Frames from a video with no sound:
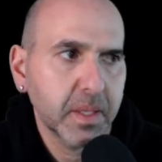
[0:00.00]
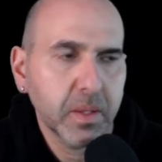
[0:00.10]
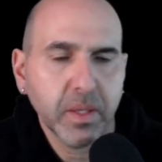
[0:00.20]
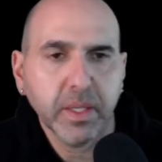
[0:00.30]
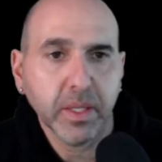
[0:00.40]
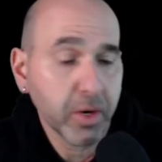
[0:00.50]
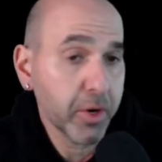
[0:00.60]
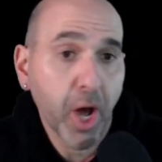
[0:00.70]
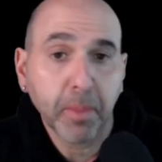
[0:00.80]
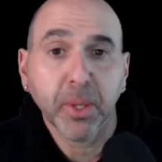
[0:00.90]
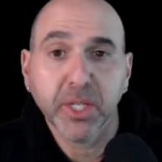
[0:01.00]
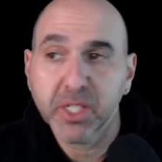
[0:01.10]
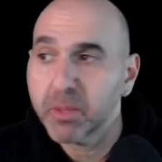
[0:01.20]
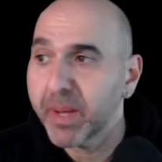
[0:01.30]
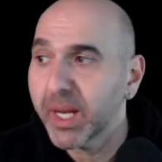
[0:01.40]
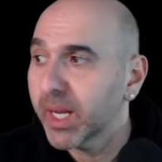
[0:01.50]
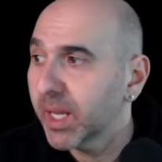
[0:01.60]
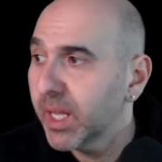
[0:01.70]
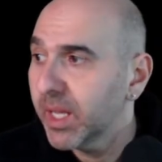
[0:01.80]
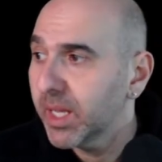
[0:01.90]
Right? They are not participating
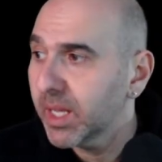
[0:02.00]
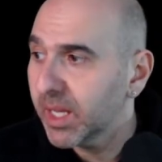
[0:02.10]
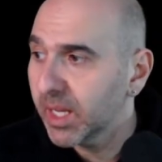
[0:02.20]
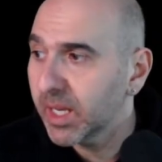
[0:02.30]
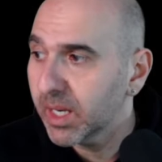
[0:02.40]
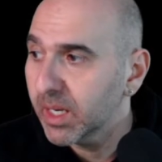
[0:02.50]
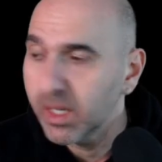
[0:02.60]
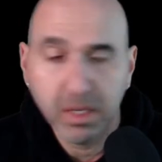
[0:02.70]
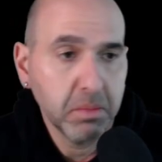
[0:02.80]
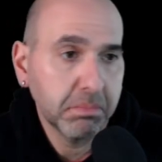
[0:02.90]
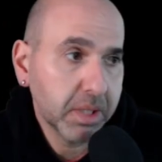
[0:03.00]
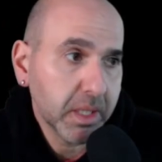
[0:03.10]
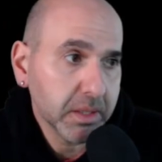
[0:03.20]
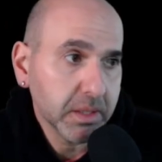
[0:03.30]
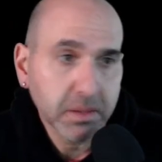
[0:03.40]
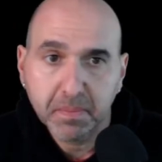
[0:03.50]
in bonds.